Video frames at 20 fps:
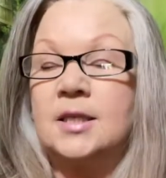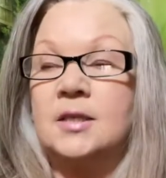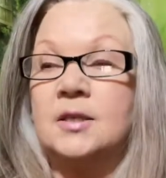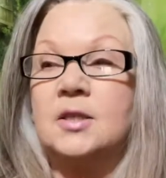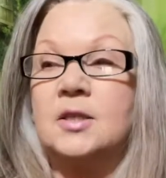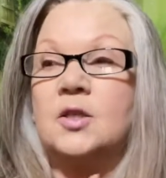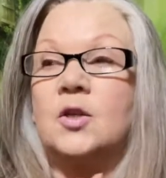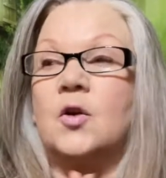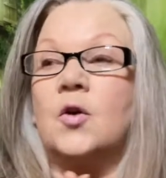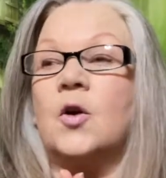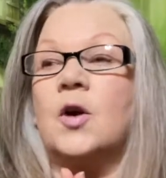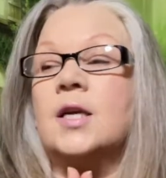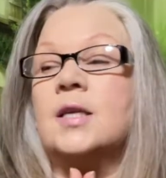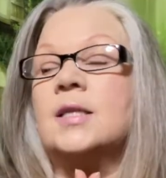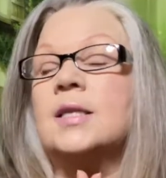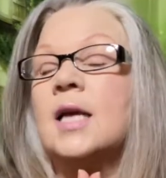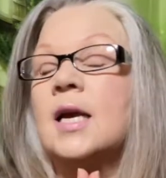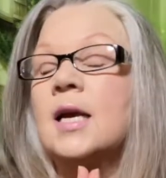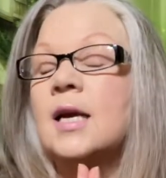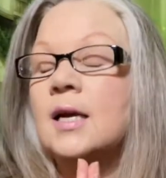and
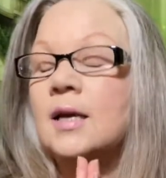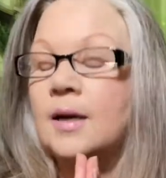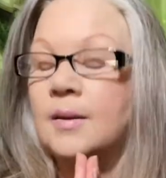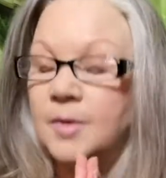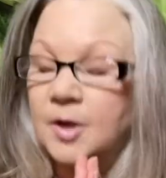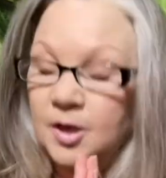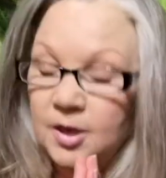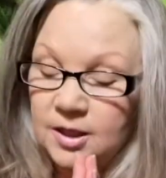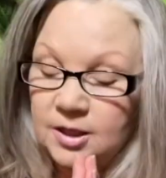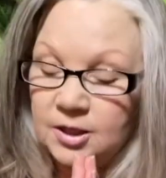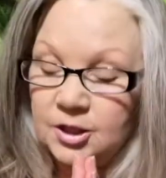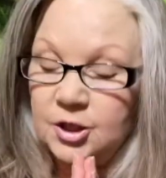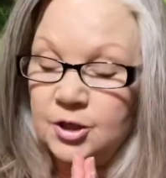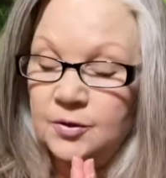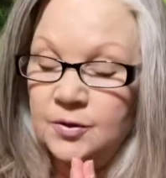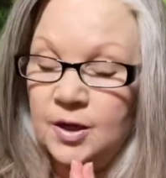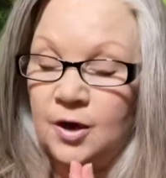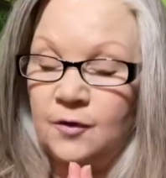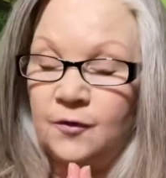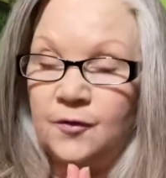stories. I'm going to
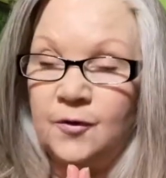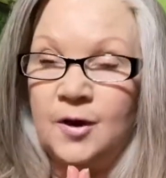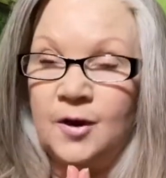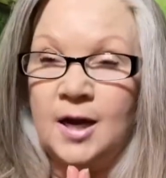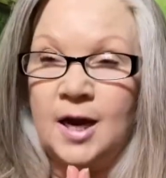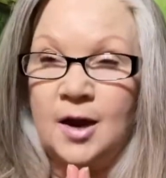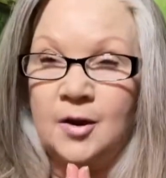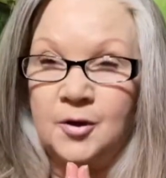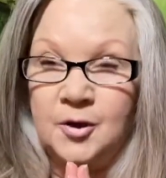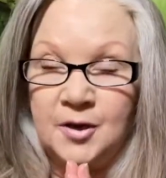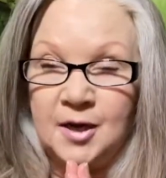tune out for now, you